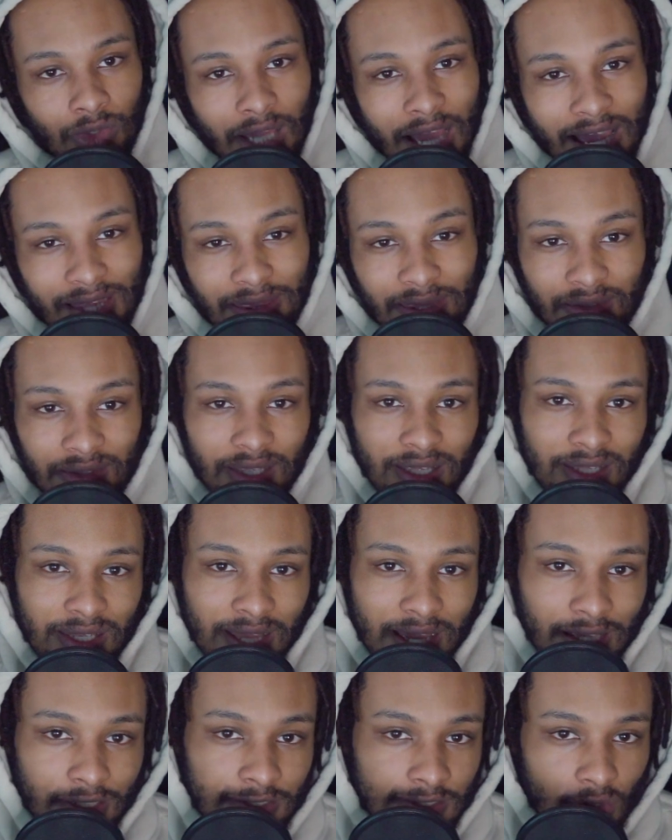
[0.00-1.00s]
I think that
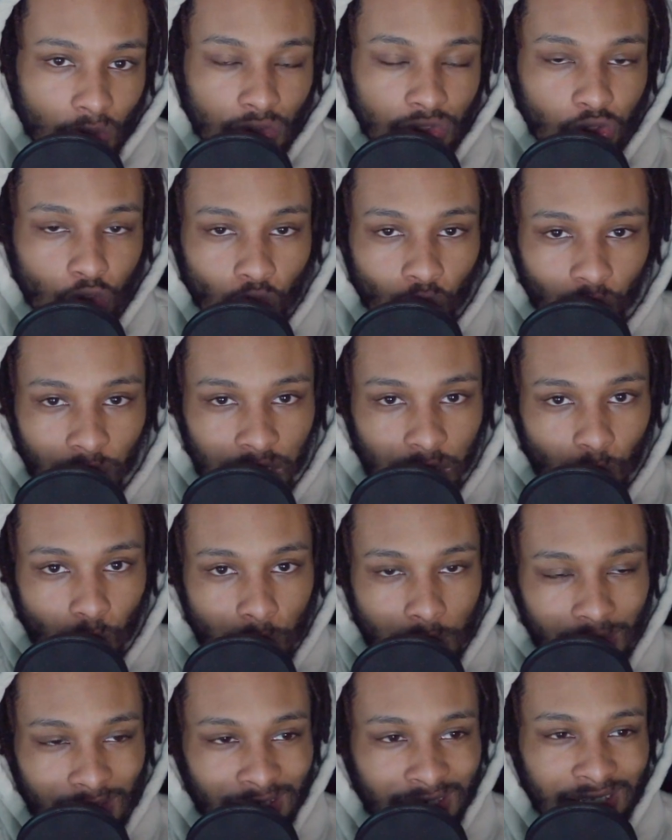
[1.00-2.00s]
that's also really
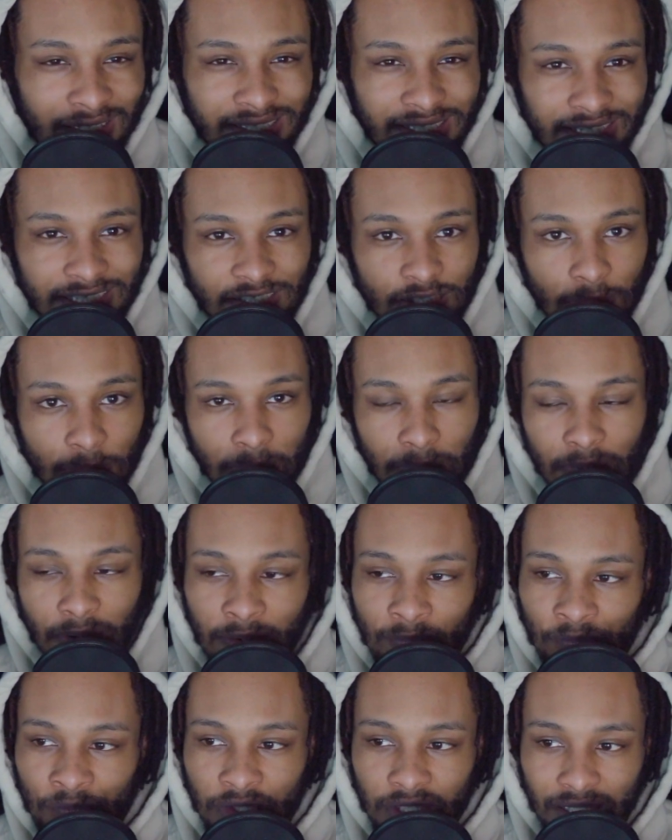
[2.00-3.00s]
weird, and it takes up
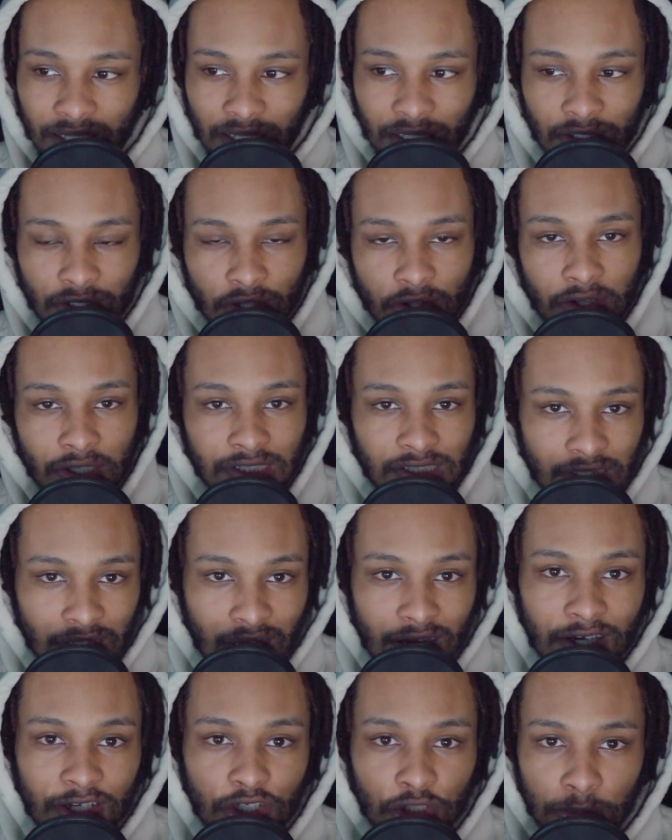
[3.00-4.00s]
like another
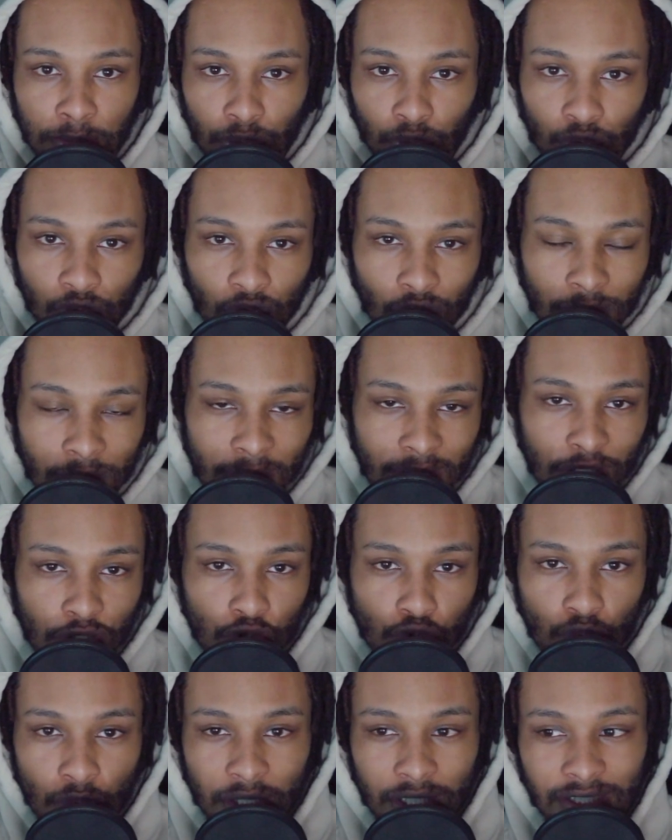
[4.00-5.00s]
slot in your Bluetooth
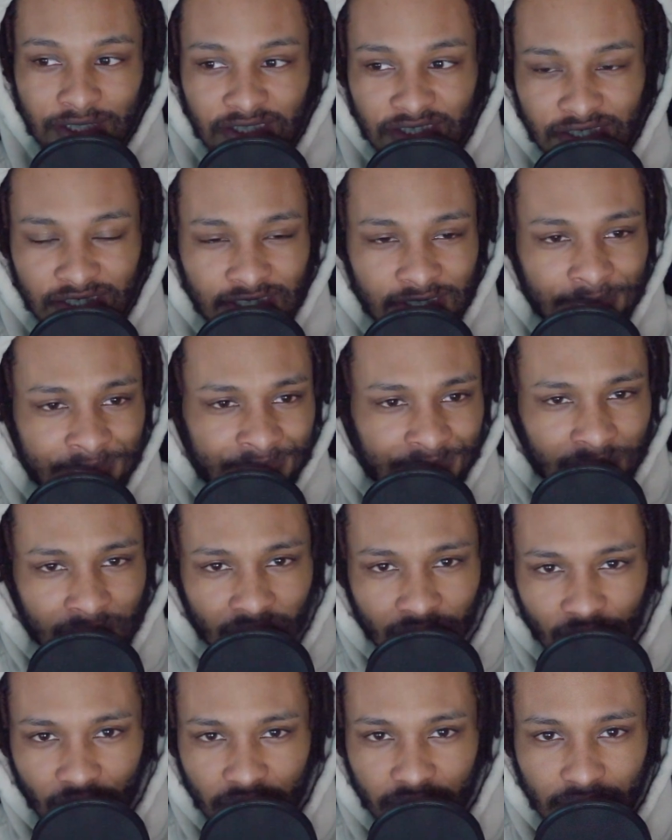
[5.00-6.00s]
menu, and it's just
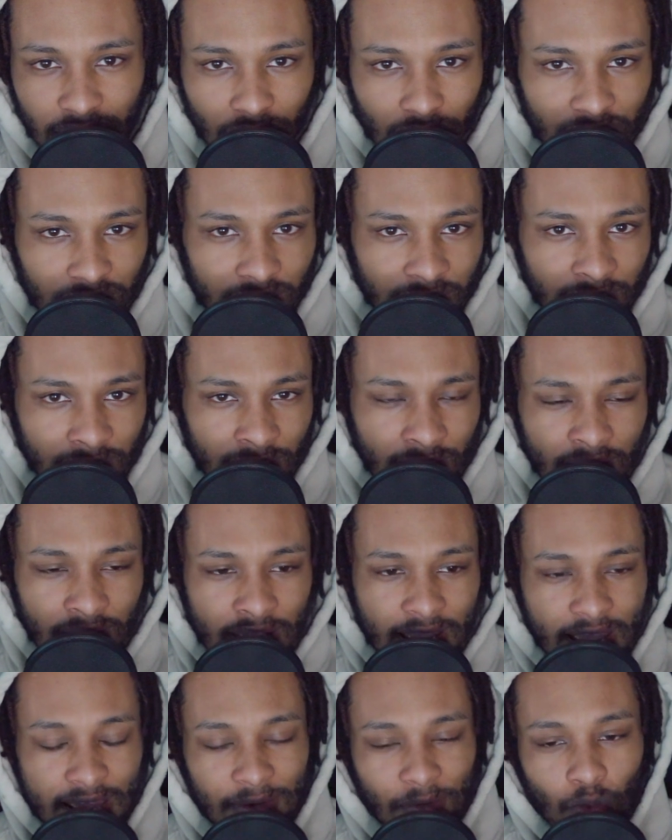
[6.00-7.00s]
very clunky.
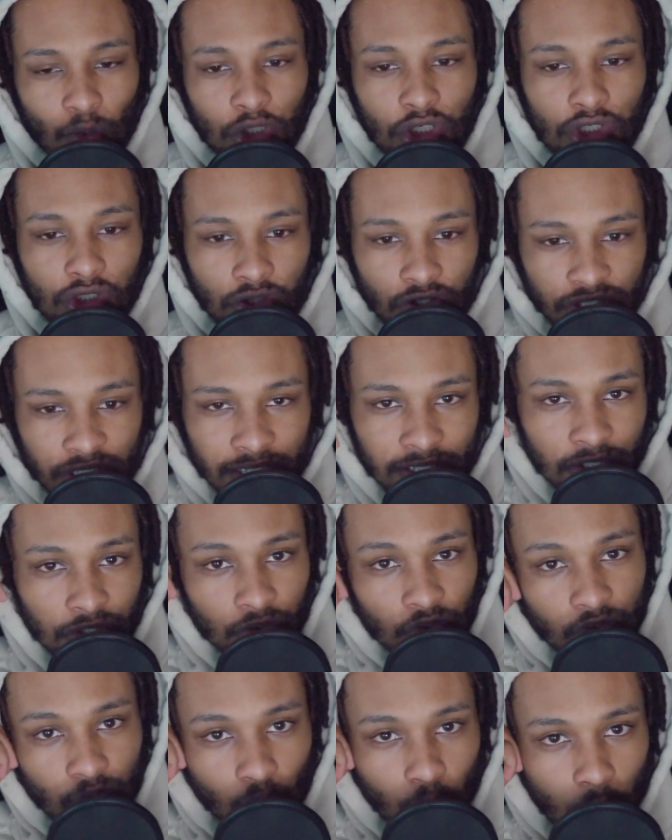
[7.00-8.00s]
And when you're trying to
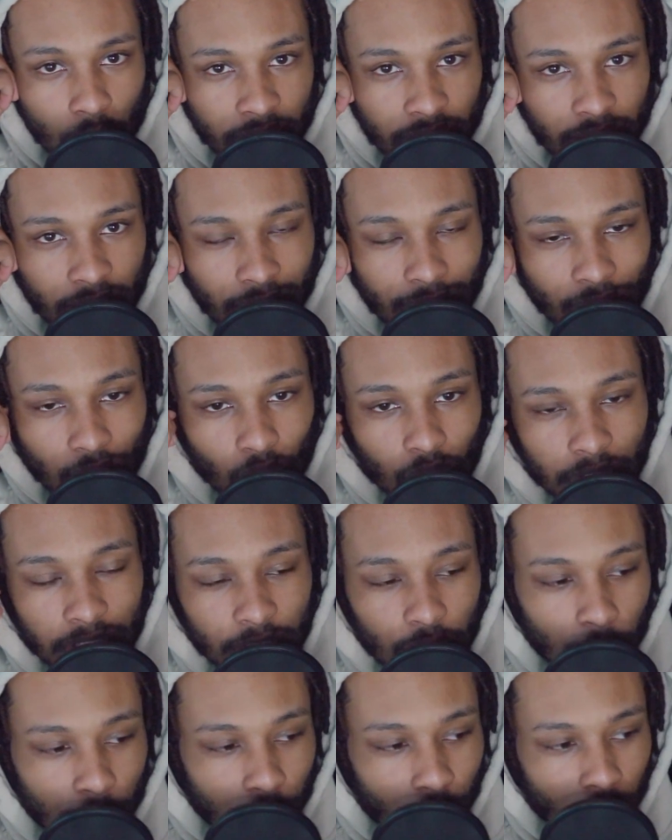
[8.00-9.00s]
use one earphone, like you
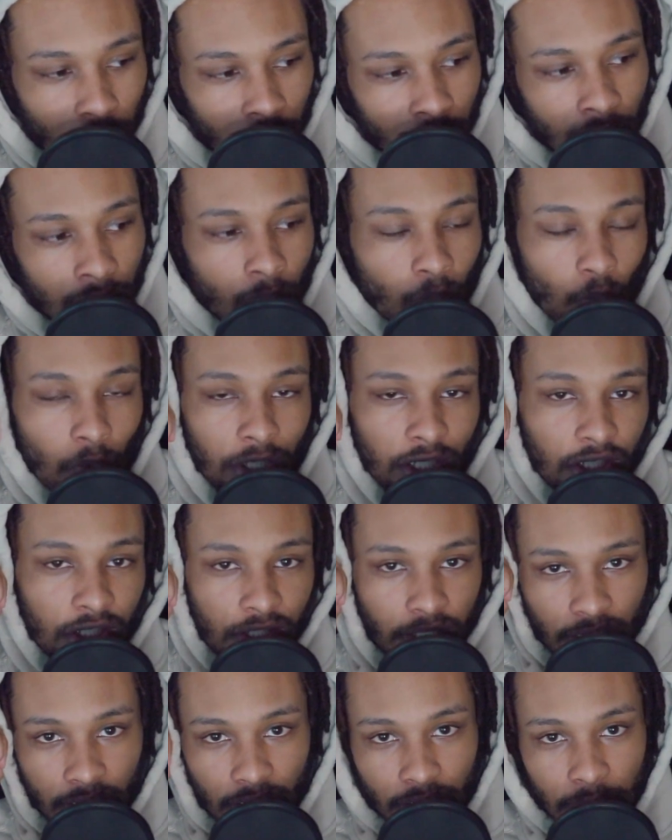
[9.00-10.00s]
put one in your
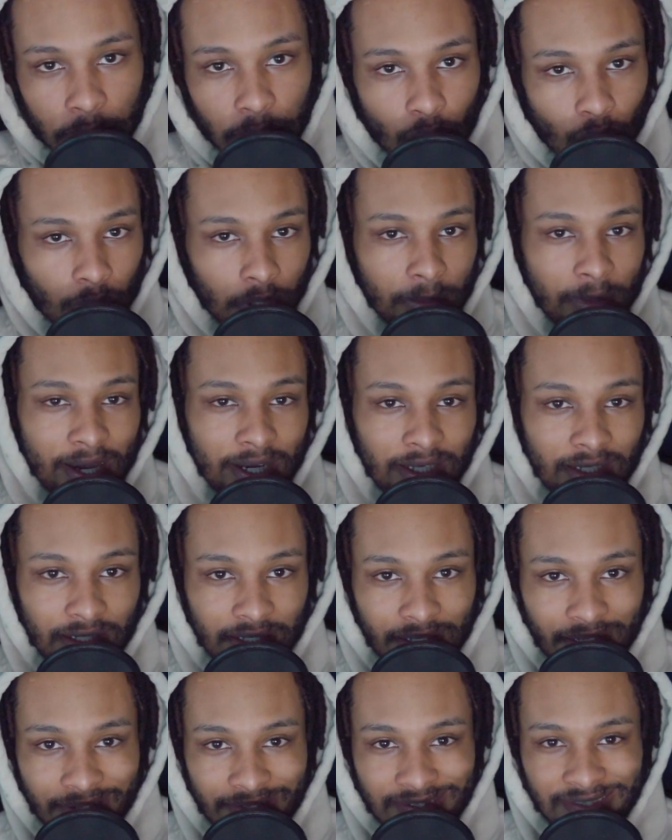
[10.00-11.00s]
ear, put one back in the
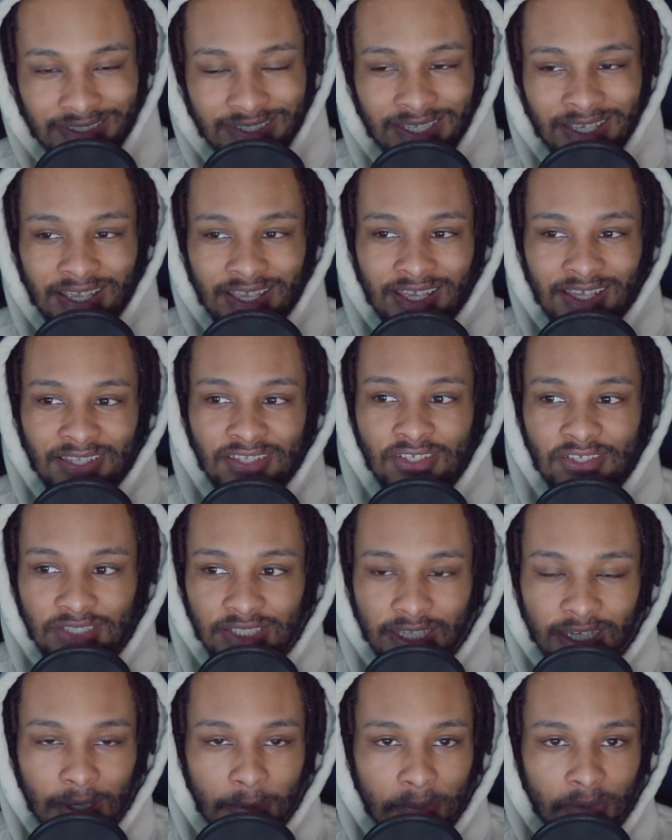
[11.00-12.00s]
case, there's
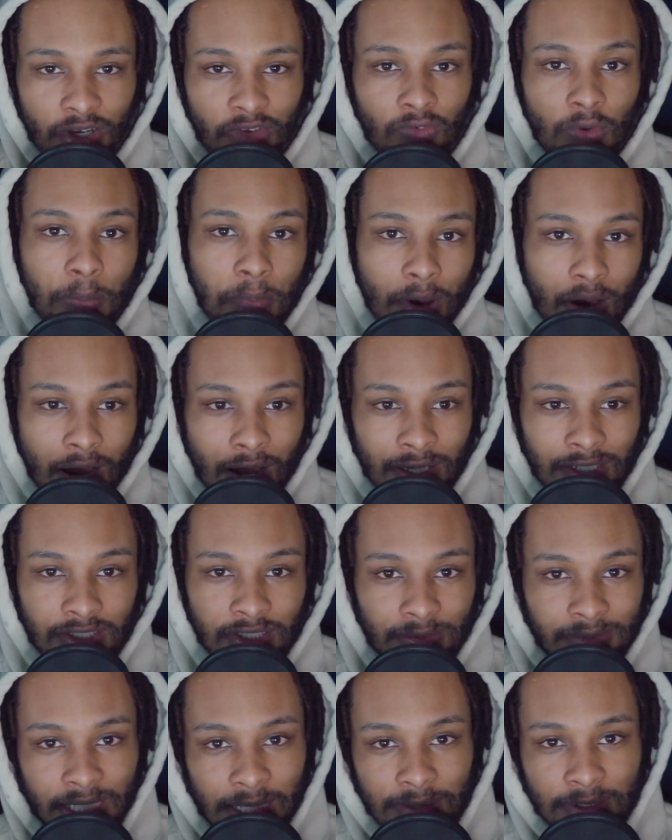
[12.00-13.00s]
like a bit of a pause.
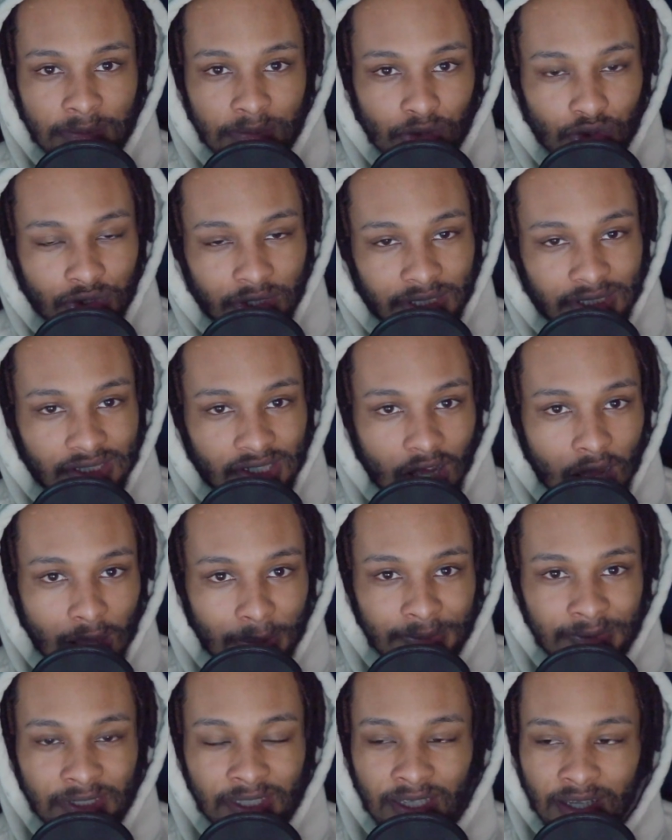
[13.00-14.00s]
Sometimes the music
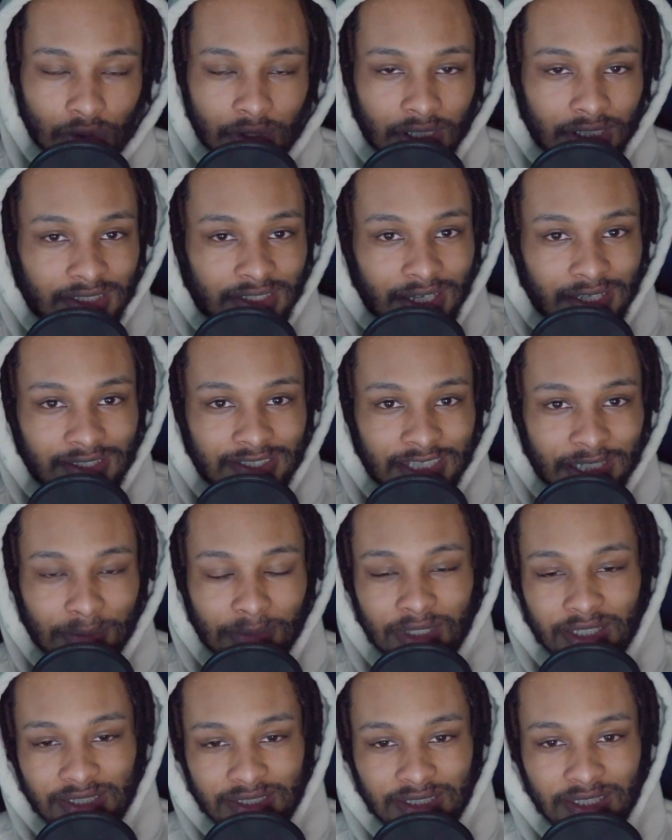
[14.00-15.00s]
stops. It's not
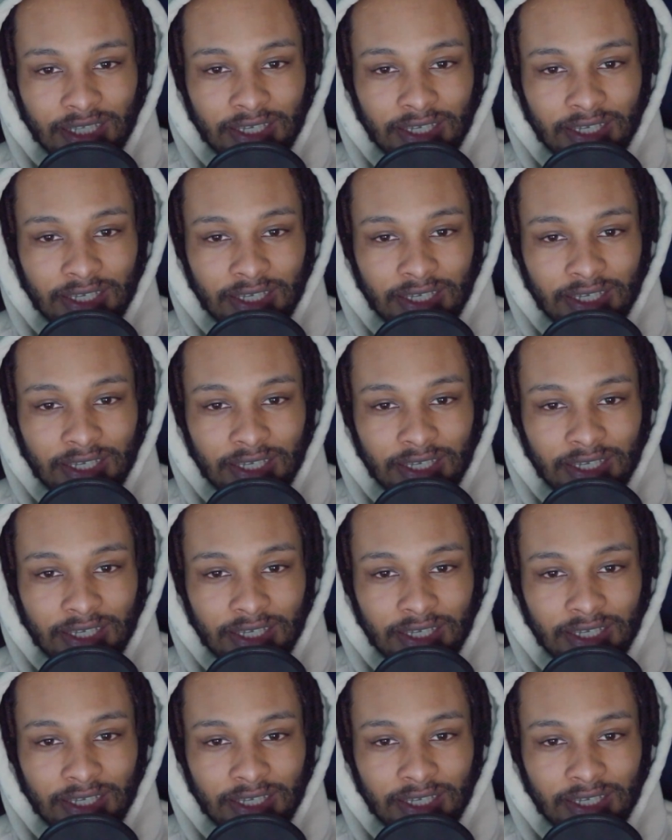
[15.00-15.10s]
seamless.